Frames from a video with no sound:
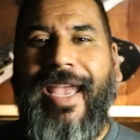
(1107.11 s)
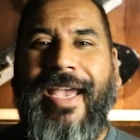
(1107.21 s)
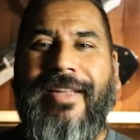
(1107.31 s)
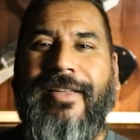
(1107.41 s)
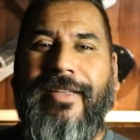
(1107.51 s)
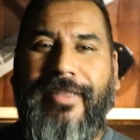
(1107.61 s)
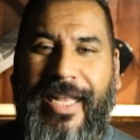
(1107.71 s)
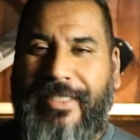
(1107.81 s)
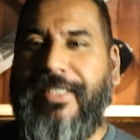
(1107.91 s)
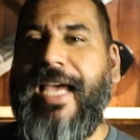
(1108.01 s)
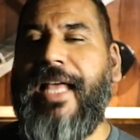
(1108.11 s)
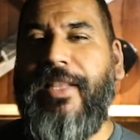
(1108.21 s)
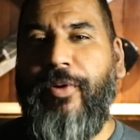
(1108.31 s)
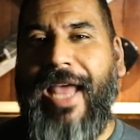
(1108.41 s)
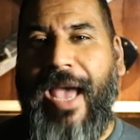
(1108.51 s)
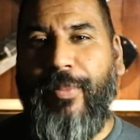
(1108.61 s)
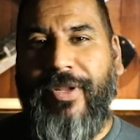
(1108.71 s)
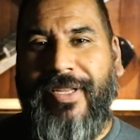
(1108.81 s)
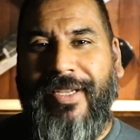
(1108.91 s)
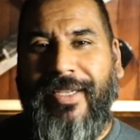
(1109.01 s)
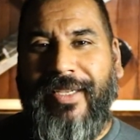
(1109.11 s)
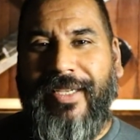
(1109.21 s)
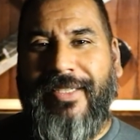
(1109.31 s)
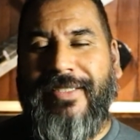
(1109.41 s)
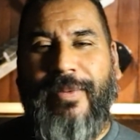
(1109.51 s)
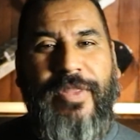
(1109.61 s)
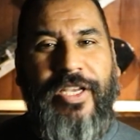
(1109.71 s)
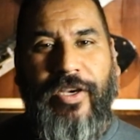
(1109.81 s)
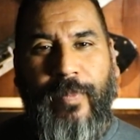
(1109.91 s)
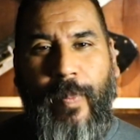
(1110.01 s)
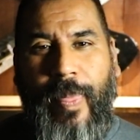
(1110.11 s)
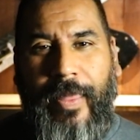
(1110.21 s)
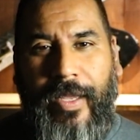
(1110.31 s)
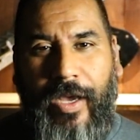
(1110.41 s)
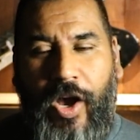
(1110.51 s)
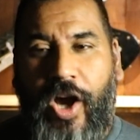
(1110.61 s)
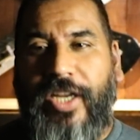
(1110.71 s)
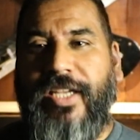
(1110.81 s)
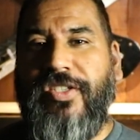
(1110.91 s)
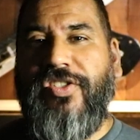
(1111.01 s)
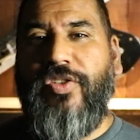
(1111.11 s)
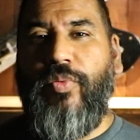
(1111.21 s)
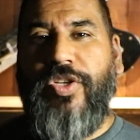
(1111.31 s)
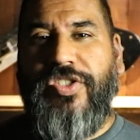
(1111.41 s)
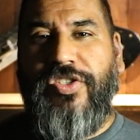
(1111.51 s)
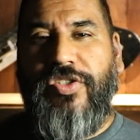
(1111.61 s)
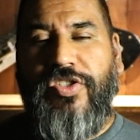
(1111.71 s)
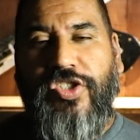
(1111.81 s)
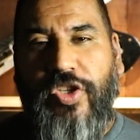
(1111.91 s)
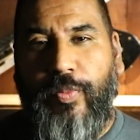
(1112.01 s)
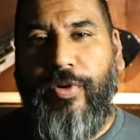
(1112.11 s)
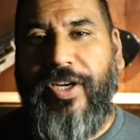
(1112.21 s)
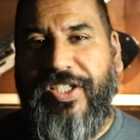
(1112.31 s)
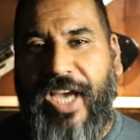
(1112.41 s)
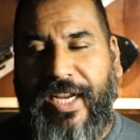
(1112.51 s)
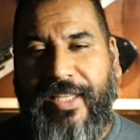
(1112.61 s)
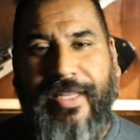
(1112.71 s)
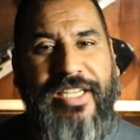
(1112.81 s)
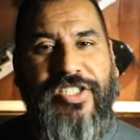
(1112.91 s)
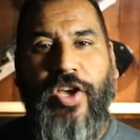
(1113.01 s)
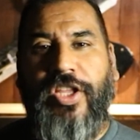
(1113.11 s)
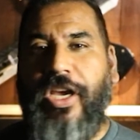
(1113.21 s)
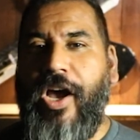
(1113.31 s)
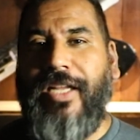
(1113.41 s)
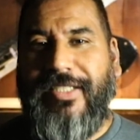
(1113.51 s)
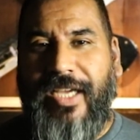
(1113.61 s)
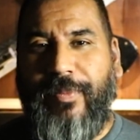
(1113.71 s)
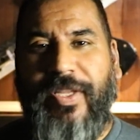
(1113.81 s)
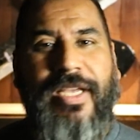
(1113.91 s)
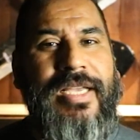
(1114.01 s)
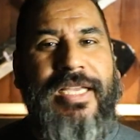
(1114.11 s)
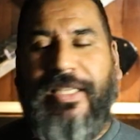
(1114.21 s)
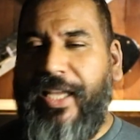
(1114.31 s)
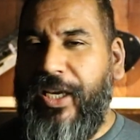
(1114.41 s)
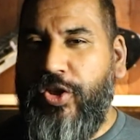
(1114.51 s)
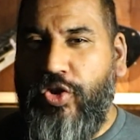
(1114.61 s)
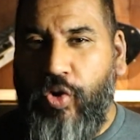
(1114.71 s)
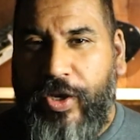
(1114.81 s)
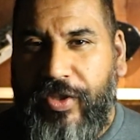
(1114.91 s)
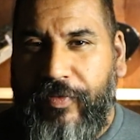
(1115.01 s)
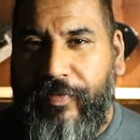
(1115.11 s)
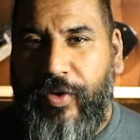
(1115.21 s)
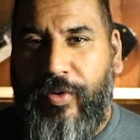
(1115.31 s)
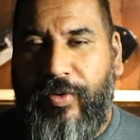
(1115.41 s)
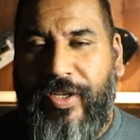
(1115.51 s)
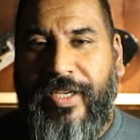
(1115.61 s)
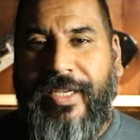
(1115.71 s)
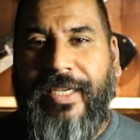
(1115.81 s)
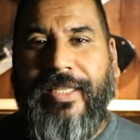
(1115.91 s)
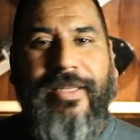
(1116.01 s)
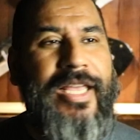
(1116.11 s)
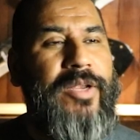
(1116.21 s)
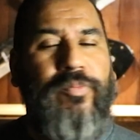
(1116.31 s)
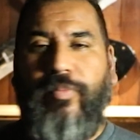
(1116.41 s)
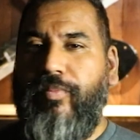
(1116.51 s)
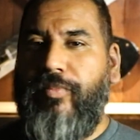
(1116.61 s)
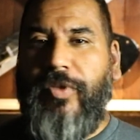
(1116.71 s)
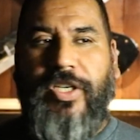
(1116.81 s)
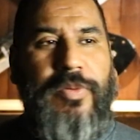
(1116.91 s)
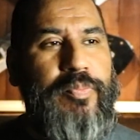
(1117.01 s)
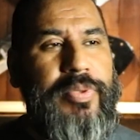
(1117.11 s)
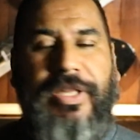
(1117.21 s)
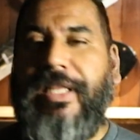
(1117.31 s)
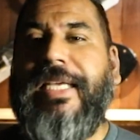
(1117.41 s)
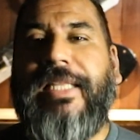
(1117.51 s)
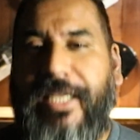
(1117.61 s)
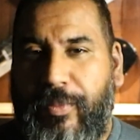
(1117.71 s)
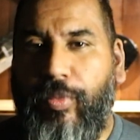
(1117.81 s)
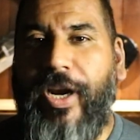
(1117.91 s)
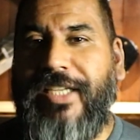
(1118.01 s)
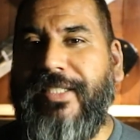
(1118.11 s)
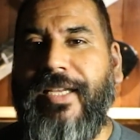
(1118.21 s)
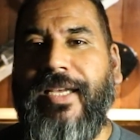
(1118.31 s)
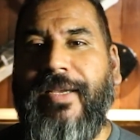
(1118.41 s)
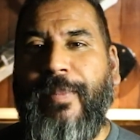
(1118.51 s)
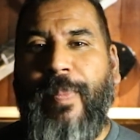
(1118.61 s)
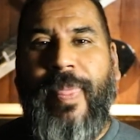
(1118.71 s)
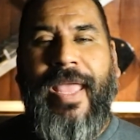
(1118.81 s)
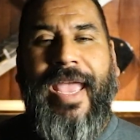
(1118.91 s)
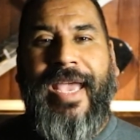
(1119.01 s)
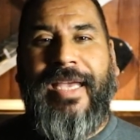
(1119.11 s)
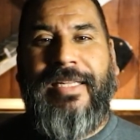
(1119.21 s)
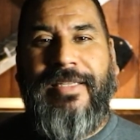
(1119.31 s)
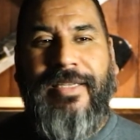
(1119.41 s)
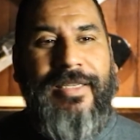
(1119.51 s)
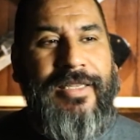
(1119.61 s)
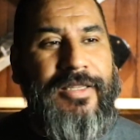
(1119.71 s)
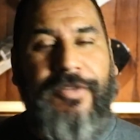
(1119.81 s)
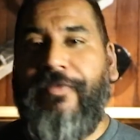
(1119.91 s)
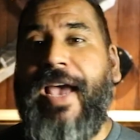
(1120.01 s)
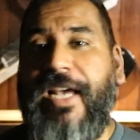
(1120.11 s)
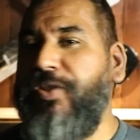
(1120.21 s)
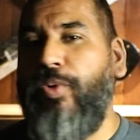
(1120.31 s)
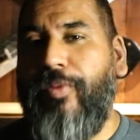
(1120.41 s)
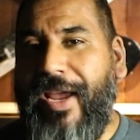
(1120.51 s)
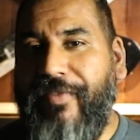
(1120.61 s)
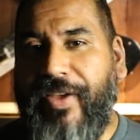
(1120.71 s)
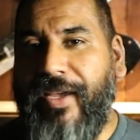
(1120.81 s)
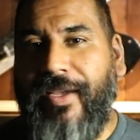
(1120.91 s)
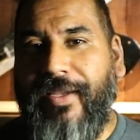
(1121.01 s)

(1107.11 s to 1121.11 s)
And that's exactly what happened. Is the audience was super excited. They saw the concept, they enjoyed the food, they completely embraced it, and the fans were raving.